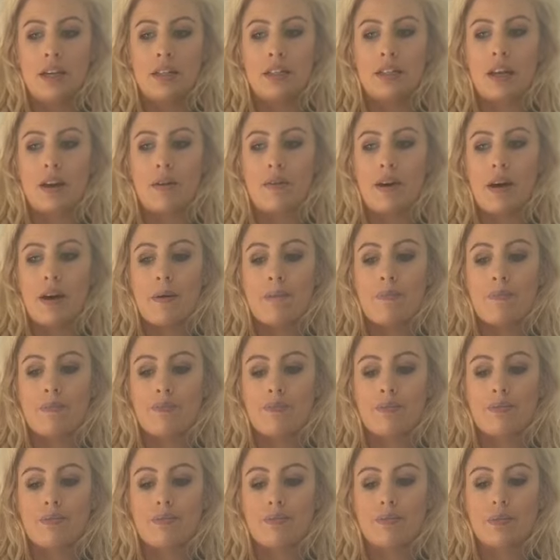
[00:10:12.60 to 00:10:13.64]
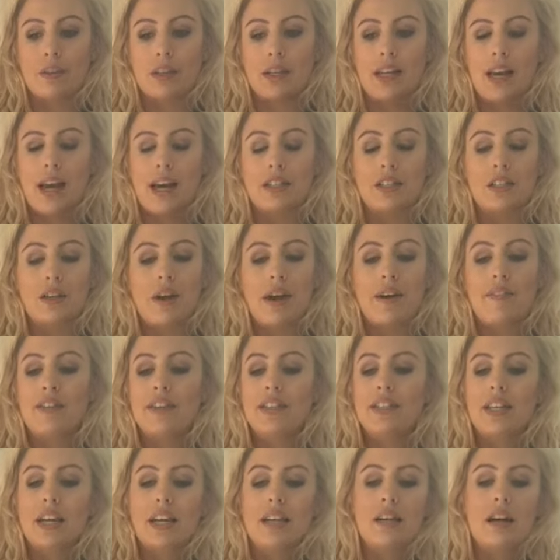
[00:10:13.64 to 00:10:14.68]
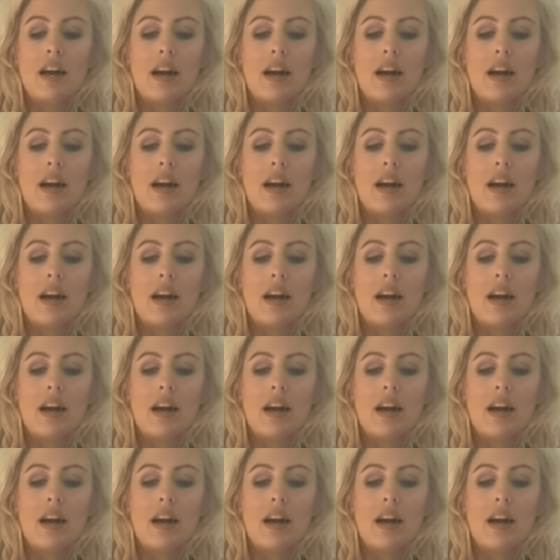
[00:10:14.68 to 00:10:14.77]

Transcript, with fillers: So um, yeah, so every day,